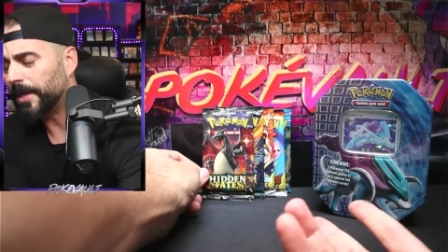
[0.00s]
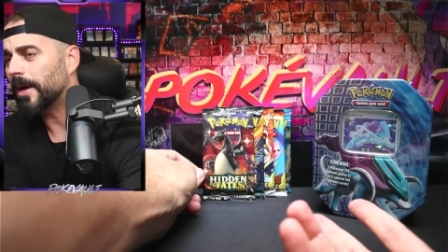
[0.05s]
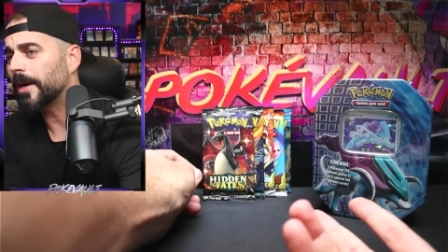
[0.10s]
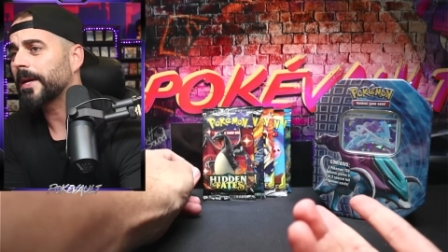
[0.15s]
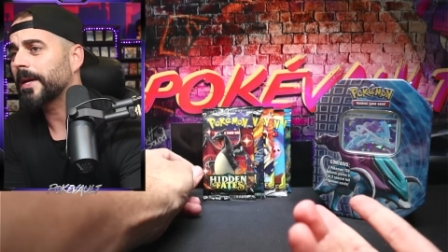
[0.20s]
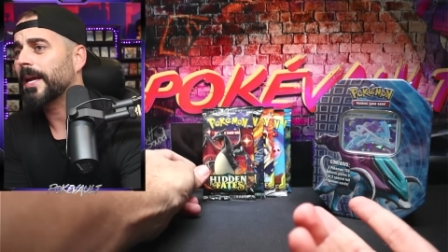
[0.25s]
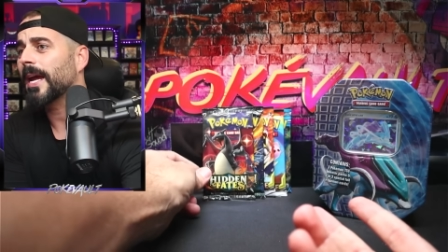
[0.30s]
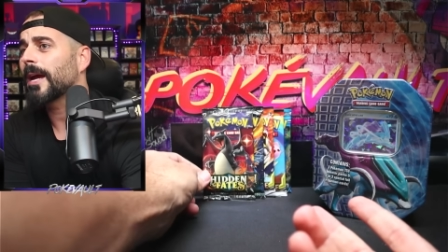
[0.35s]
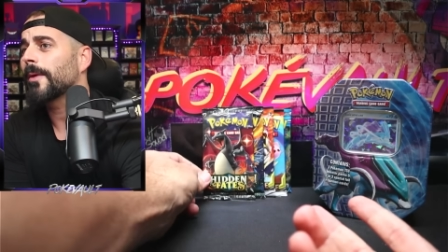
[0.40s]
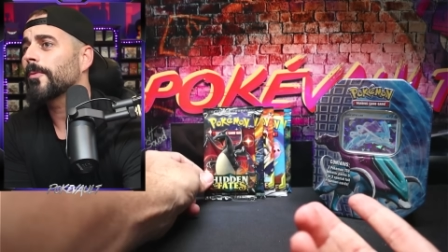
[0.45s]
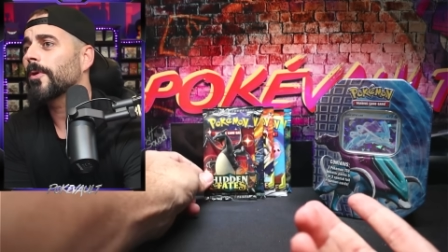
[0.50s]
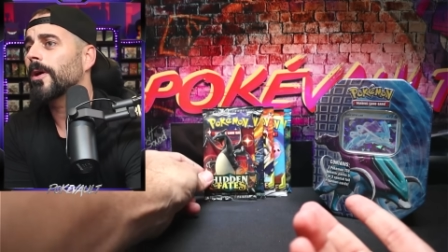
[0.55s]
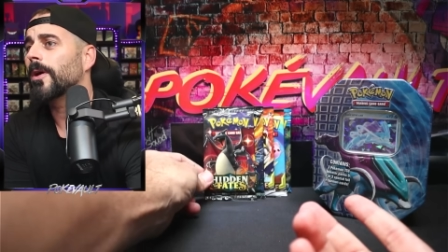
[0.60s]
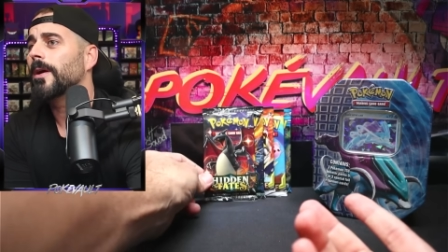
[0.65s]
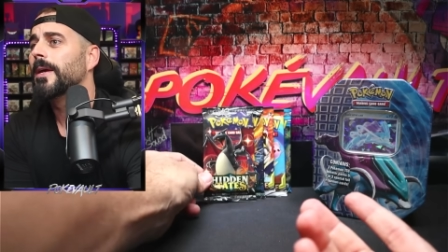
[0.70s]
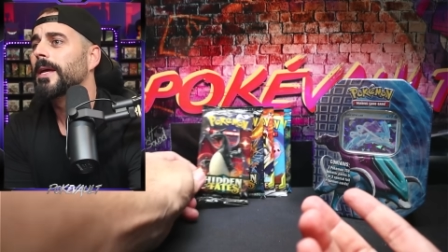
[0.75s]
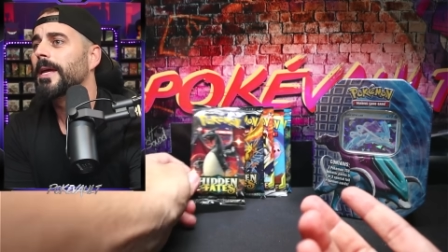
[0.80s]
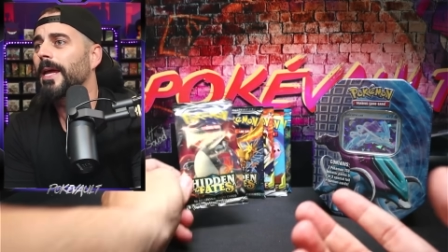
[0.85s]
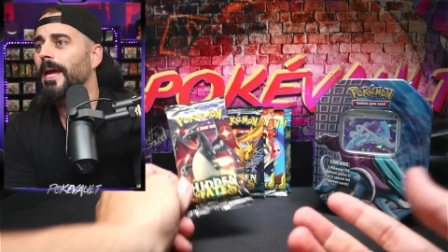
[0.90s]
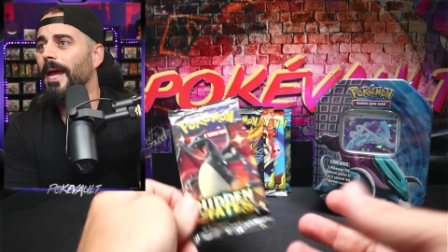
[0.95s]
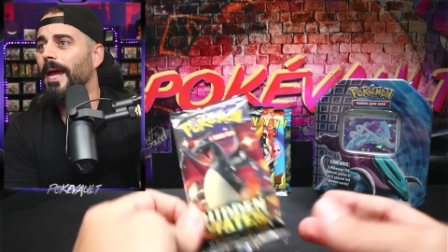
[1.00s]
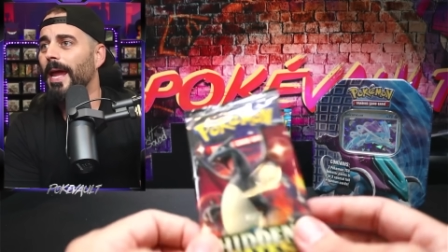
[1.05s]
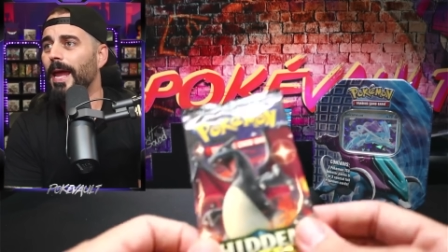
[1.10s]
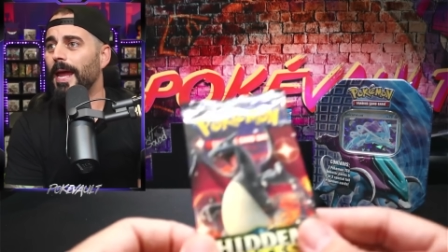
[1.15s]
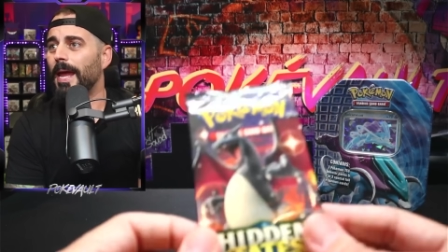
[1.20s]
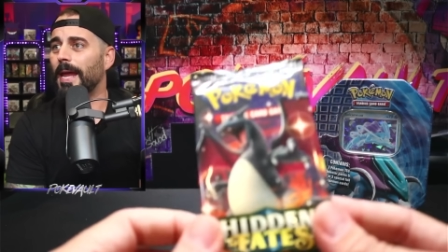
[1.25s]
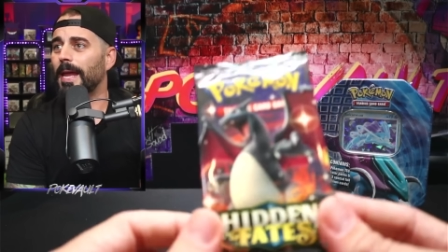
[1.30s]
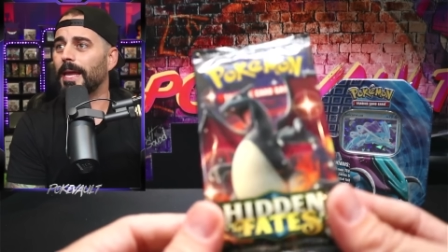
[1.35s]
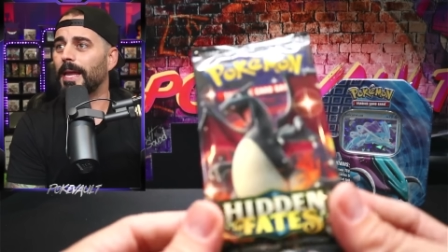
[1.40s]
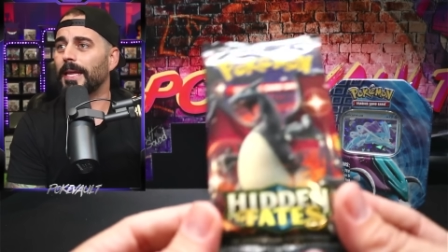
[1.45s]
being on camera,
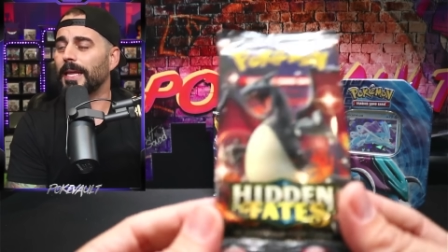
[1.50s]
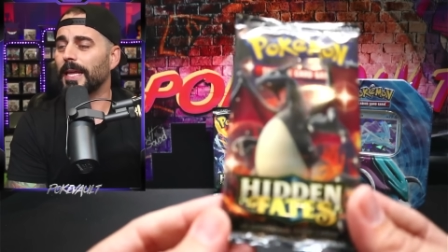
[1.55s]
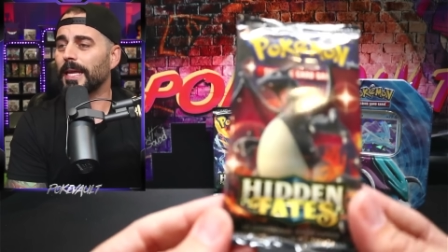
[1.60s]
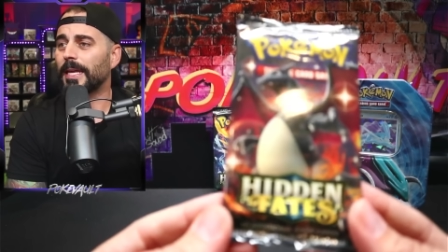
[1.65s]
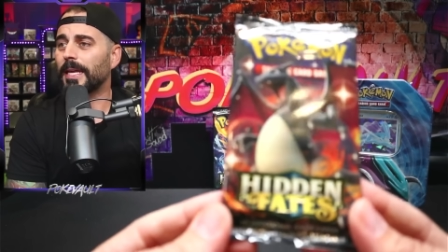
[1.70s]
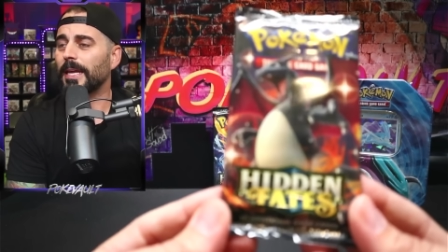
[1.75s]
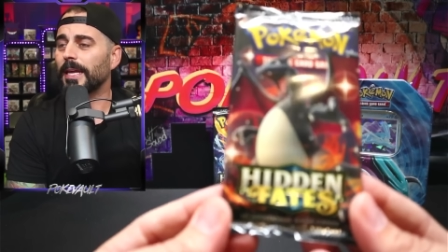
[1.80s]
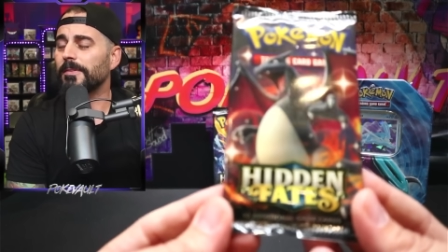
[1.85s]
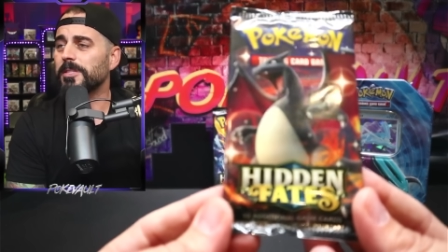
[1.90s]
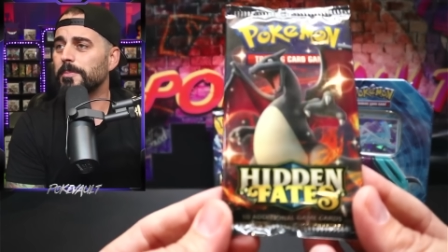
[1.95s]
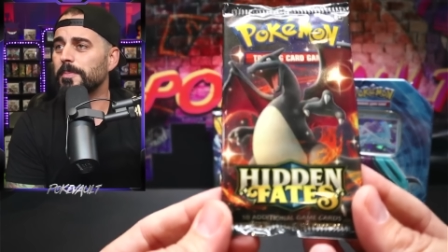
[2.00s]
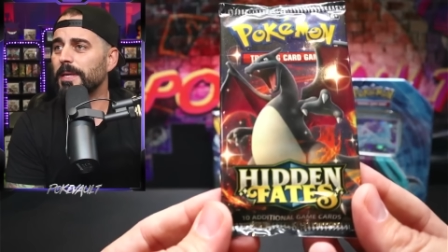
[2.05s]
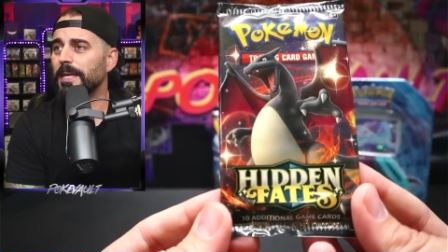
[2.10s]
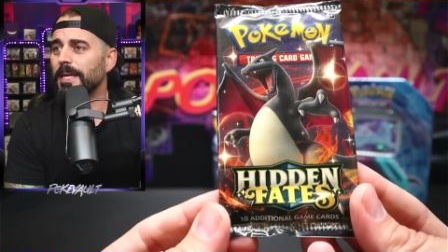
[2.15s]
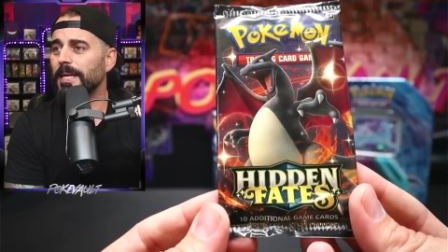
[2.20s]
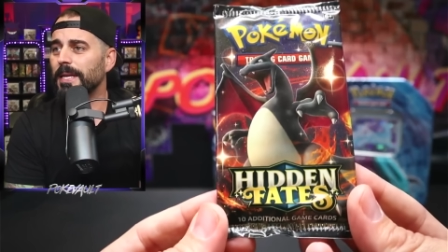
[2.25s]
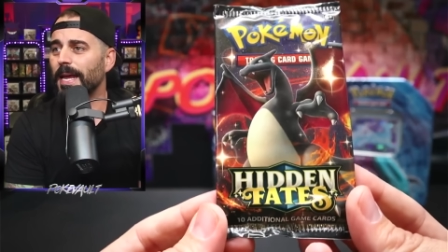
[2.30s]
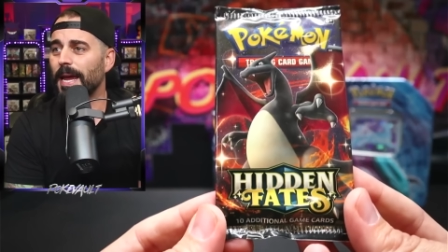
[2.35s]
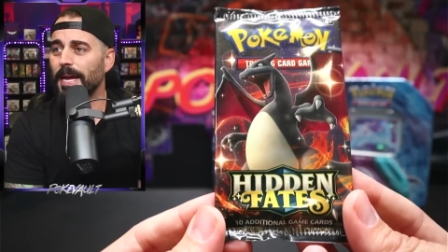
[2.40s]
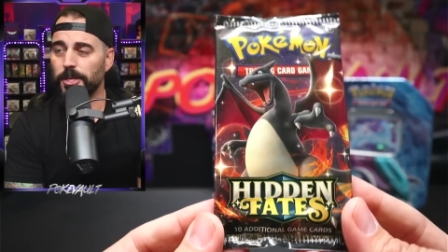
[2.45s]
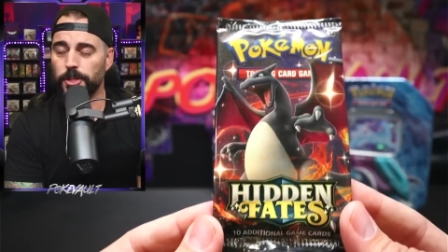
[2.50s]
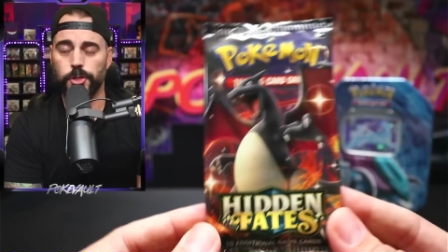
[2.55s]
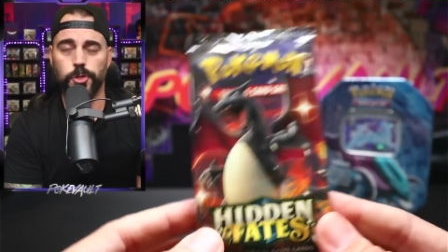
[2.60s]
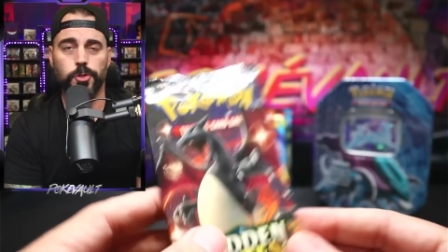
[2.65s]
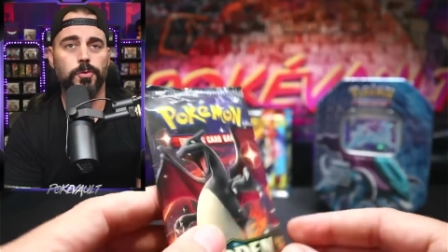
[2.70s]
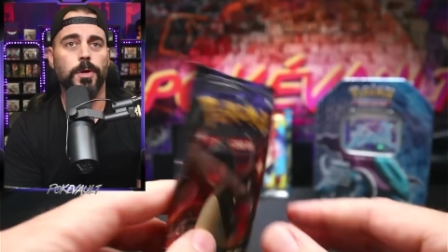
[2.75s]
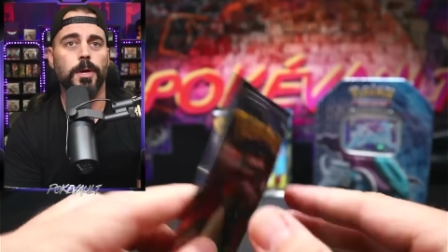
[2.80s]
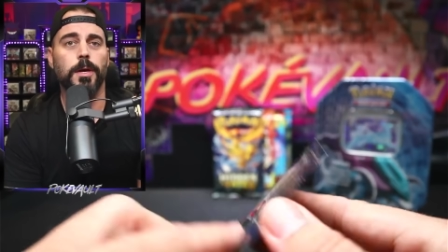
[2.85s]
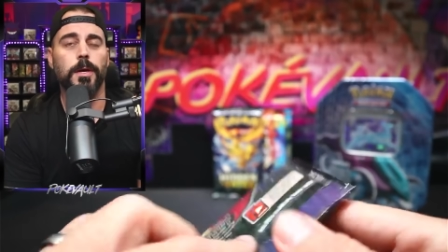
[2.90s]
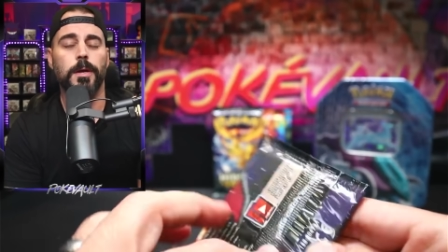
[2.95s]
it, it gives me an
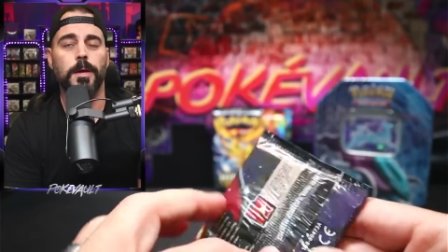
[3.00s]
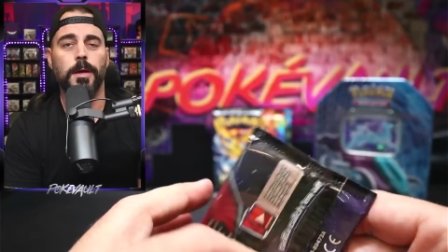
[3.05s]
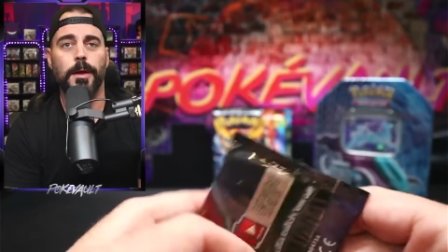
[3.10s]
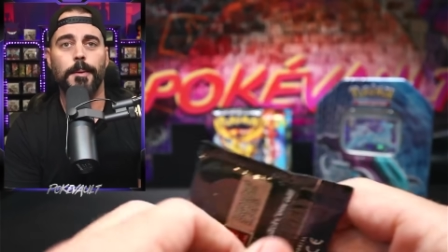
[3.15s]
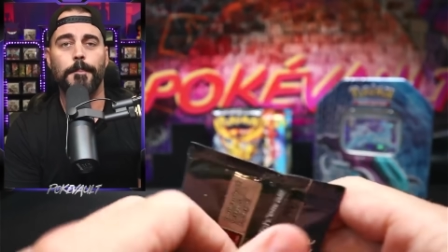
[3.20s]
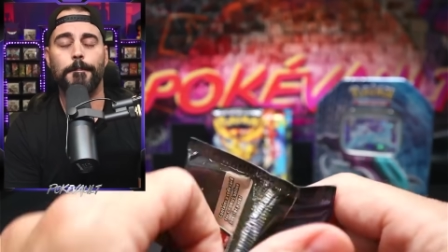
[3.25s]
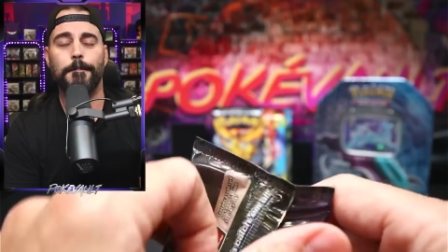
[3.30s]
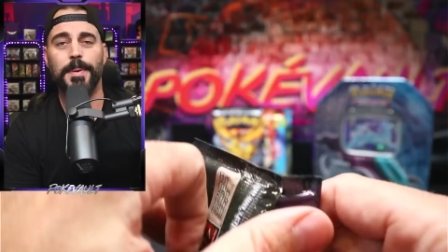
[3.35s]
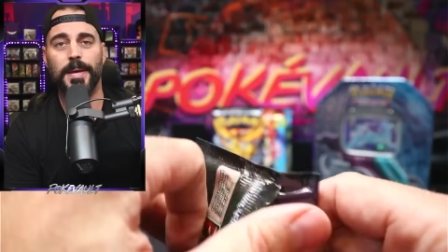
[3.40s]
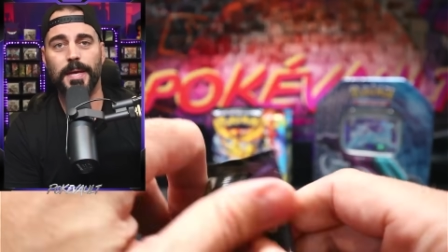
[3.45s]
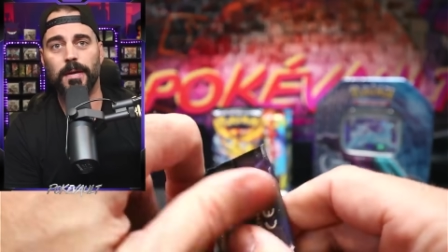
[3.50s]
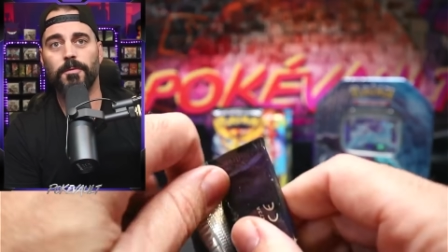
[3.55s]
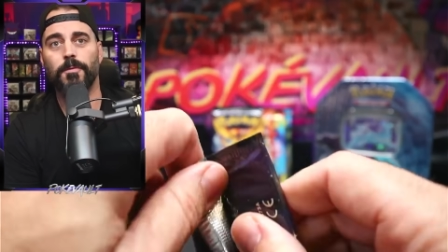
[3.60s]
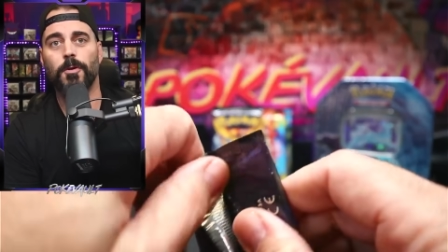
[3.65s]
extra bit